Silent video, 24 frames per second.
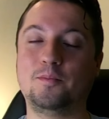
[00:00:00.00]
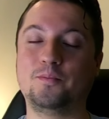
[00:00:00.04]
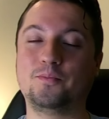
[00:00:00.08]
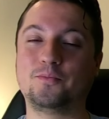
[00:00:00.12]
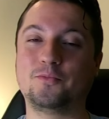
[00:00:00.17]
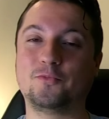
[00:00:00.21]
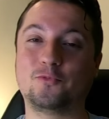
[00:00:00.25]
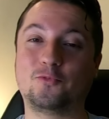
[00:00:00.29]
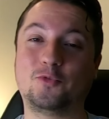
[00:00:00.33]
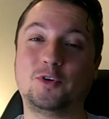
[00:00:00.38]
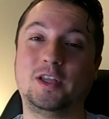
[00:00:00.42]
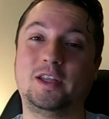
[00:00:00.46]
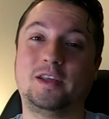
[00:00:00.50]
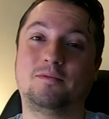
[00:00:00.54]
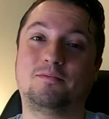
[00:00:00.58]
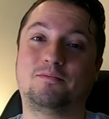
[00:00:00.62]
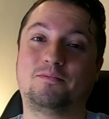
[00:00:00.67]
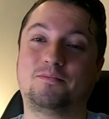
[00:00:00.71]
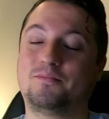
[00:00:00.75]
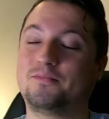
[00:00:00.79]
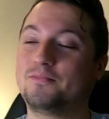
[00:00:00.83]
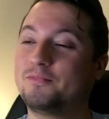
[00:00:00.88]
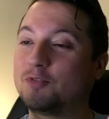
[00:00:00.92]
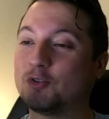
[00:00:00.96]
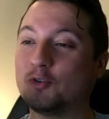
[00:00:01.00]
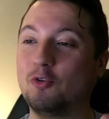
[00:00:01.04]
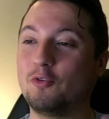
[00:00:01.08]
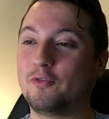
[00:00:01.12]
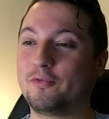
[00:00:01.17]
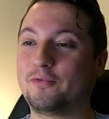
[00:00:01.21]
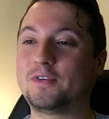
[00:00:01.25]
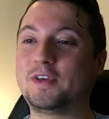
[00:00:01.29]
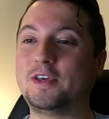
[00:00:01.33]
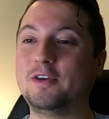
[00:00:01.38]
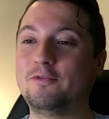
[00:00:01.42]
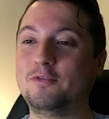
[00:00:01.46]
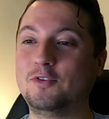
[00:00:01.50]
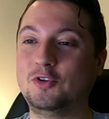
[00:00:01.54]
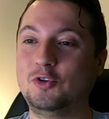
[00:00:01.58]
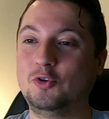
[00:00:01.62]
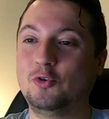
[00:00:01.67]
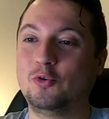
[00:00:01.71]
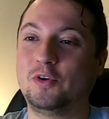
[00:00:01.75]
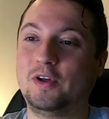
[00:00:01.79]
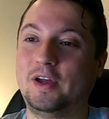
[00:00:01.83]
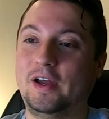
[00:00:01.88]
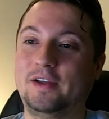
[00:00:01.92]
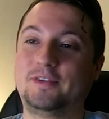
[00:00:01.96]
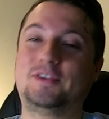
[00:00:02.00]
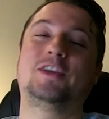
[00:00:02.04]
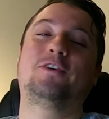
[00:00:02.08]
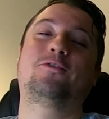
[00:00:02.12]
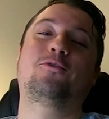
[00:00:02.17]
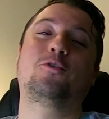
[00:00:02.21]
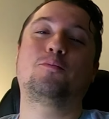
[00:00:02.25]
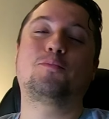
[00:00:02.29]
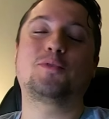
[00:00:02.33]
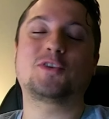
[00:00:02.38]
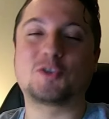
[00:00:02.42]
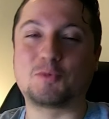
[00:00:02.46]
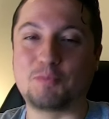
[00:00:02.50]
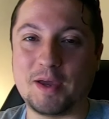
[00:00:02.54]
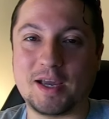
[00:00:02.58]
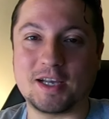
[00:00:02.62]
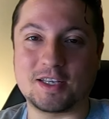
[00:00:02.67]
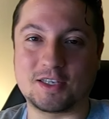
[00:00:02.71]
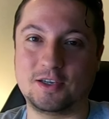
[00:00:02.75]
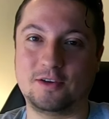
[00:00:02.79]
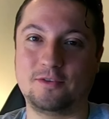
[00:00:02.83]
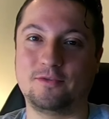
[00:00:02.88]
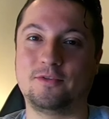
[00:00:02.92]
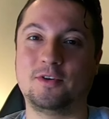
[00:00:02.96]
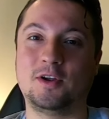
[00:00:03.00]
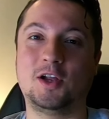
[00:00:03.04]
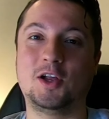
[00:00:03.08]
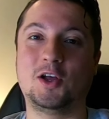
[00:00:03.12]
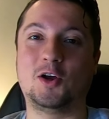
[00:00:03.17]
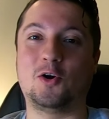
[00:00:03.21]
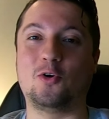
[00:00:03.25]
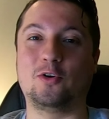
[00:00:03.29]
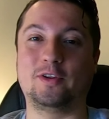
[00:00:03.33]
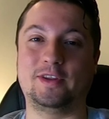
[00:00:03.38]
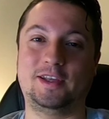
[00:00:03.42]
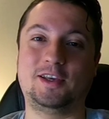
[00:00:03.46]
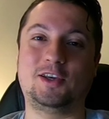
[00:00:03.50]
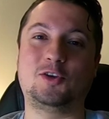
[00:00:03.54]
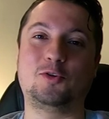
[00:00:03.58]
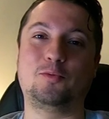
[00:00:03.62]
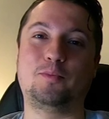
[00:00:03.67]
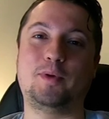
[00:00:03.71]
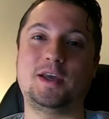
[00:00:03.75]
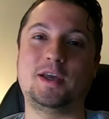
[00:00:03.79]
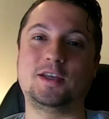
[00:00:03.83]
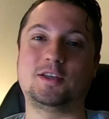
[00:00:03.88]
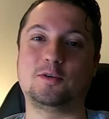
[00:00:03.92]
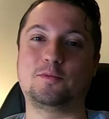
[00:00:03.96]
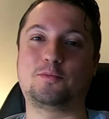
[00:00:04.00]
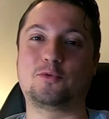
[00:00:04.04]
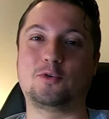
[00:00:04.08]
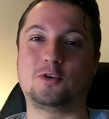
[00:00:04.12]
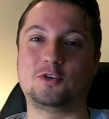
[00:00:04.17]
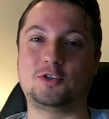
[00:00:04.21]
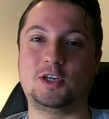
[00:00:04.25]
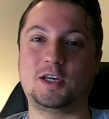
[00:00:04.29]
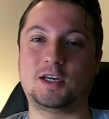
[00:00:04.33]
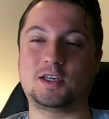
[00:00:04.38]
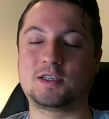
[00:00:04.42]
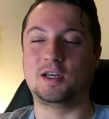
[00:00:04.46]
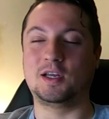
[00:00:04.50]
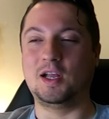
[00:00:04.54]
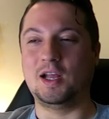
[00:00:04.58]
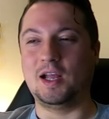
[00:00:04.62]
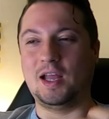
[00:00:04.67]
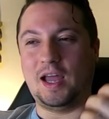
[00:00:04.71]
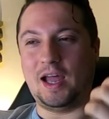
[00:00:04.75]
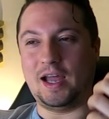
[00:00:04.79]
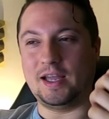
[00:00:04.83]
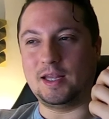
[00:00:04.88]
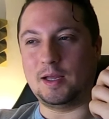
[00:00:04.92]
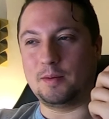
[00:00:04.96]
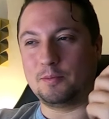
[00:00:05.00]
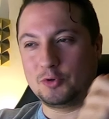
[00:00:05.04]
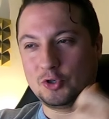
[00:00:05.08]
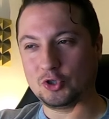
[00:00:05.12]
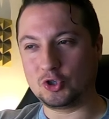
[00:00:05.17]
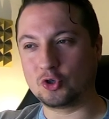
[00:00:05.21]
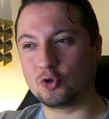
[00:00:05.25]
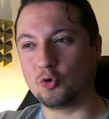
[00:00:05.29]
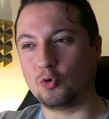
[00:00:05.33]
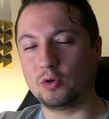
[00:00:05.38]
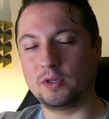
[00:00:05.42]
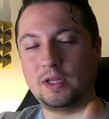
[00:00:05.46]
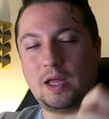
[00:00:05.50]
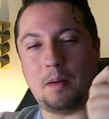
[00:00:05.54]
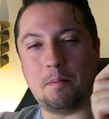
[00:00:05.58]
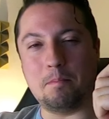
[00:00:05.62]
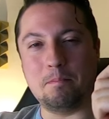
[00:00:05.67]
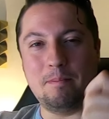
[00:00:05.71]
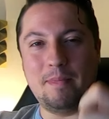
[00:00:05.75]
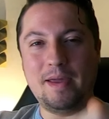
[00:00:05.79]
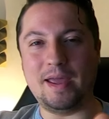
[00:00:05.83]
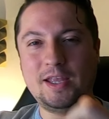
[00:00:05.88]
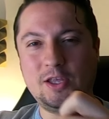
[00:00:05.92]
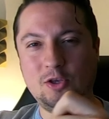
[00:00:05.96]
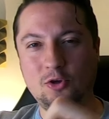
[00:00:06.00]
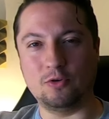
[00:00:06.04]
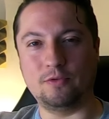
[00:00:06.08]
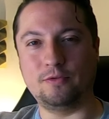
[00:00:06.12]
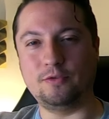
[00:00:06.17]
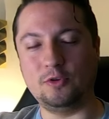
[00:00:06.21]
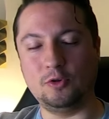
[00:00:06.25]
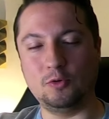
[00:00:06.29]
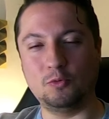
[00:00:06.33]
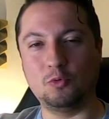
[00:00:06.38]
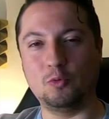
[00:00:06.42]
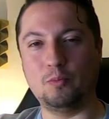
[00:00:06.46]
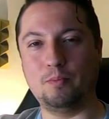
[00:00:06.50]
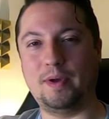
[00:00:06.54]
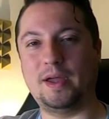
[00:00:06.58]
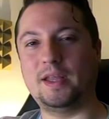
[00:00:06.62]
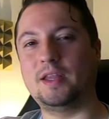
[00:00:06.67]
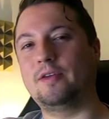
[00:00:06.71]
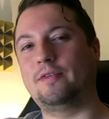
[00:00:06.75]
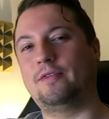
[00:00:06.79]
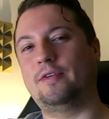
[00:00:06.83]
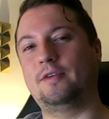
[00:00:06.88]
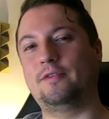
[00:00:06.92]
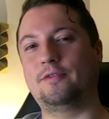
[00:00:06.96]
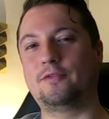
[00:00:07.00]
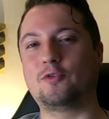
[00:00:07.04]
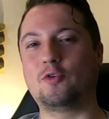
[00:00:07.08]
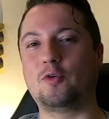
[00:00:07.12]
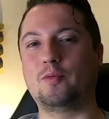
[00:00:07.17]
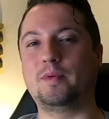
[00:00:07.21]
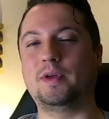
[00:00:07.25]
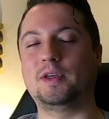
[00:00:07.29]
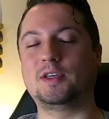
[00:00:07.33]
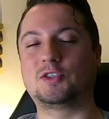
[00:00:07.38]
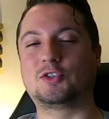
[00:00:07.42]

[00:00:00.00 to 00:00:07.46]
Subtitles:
really sort of given you a different perspective on incubator projects, and I'm sure that many of you will benefit from it.